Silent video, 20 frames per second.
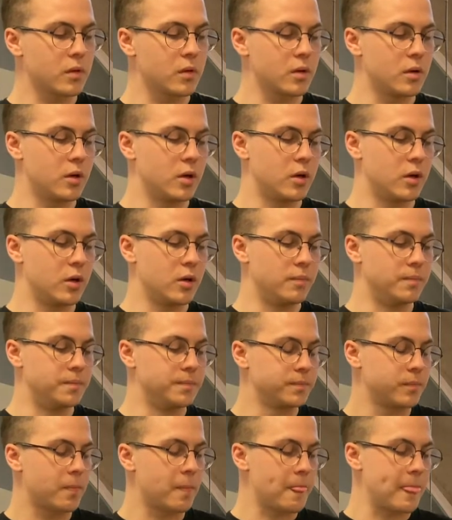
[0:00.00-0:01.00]

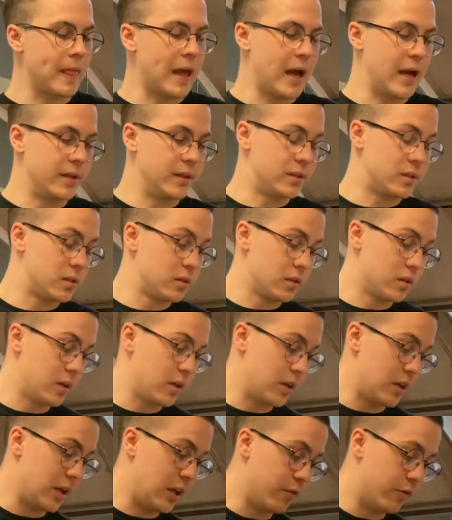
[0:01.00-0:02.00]
and
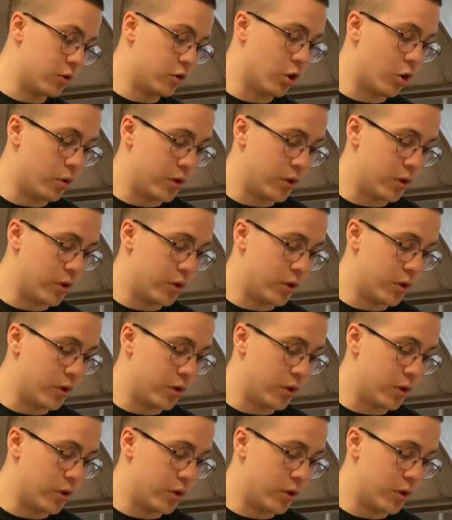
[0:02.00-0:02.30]
even though